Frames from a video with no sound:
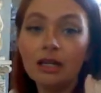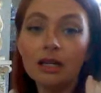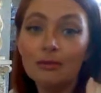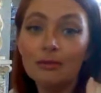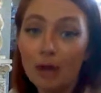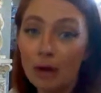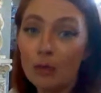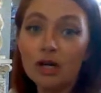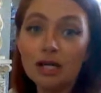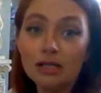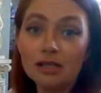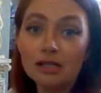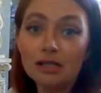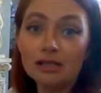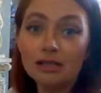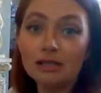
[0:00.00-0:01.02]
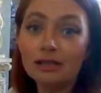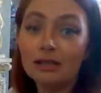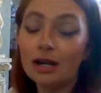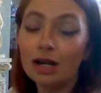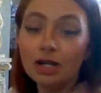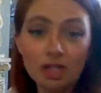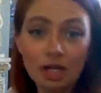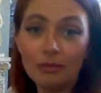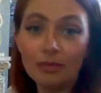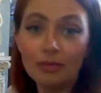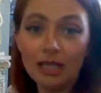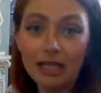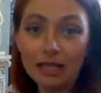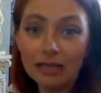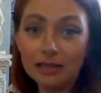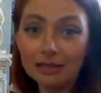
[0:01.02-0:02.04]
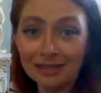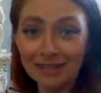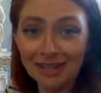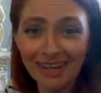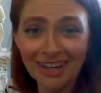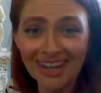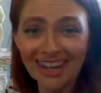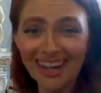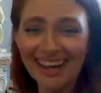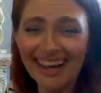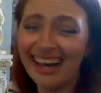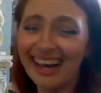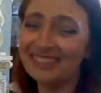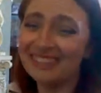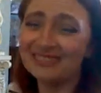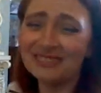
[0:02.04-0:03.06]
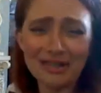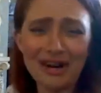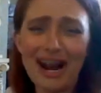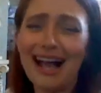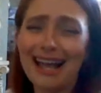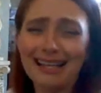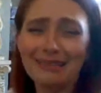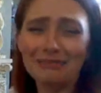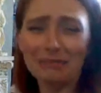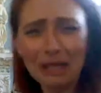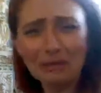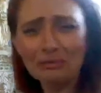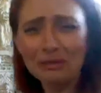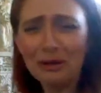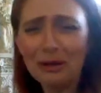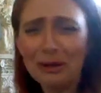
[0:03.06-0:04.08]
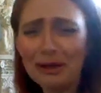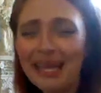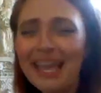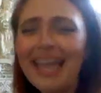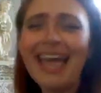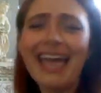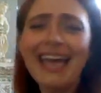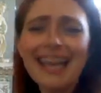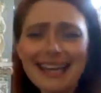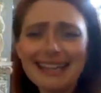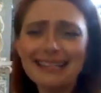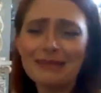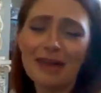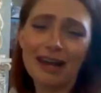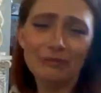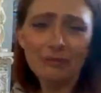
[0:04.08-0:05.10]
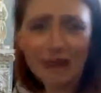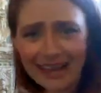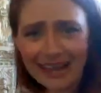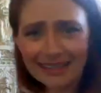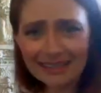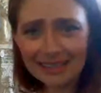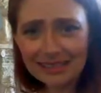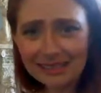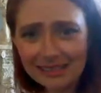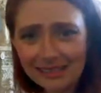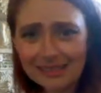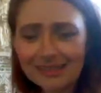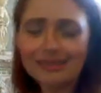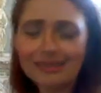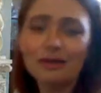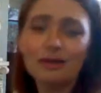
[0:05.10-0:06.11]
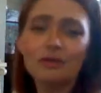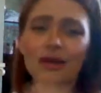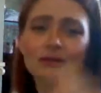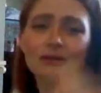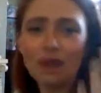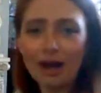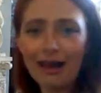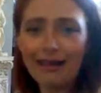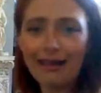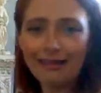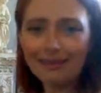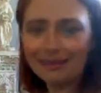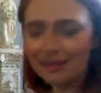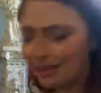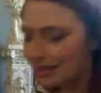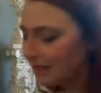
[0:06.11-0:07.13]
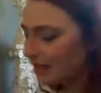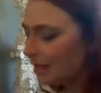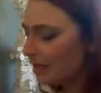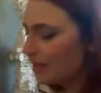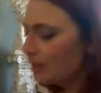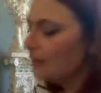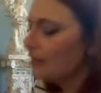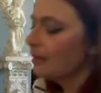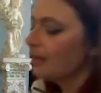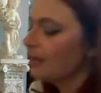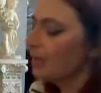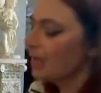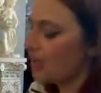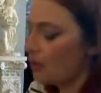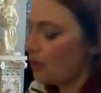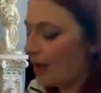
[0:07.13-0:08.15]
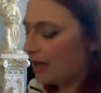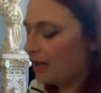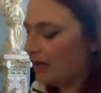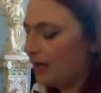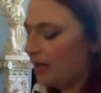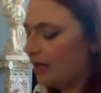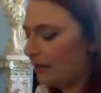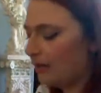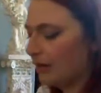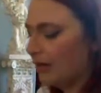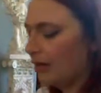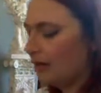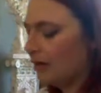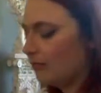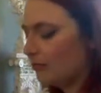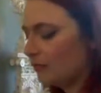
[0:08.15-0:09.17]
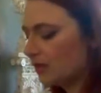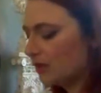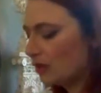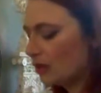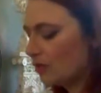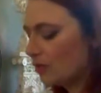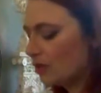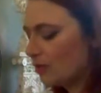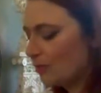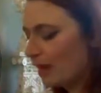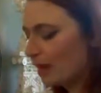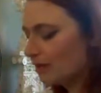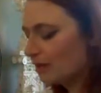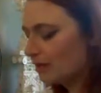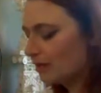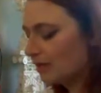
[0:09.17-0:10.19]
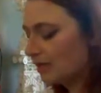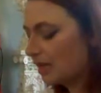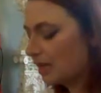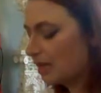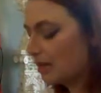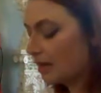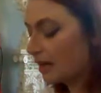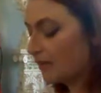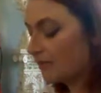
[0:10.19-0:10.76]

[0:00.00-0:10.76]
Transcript: My words are jumbly. I'm trying, people. And I'm out of practice, so I'm trying. Anyway, so you might see a lot of